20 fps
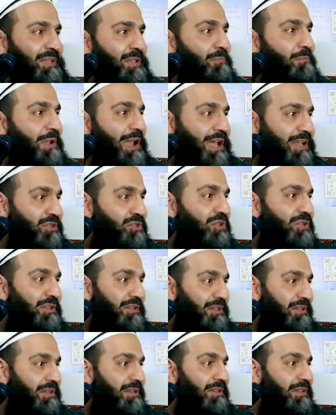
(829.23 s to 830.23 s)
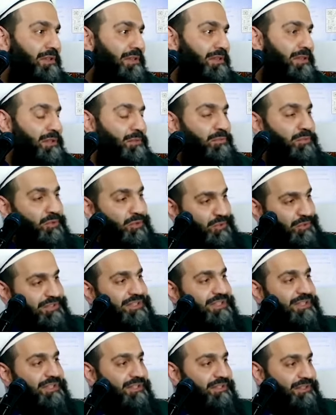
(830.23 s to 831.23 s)
Imagine the
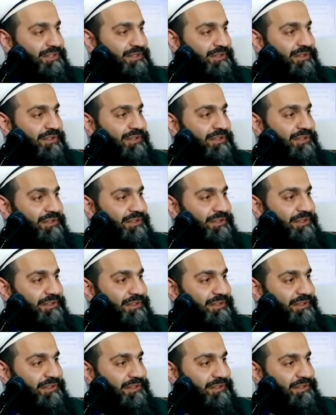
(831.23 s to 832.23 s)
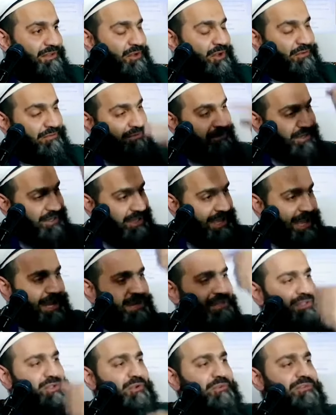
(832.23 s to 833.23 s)
beauty of the
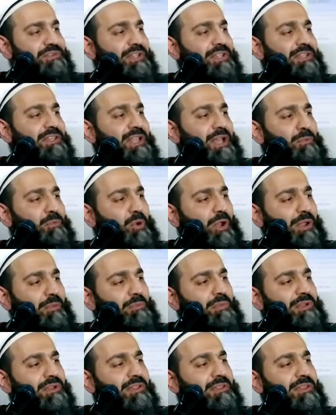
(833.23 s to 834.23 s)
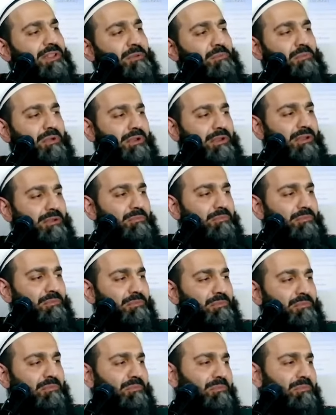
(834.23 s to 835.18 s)
reality of Sayyidina Muhammad in that maqam.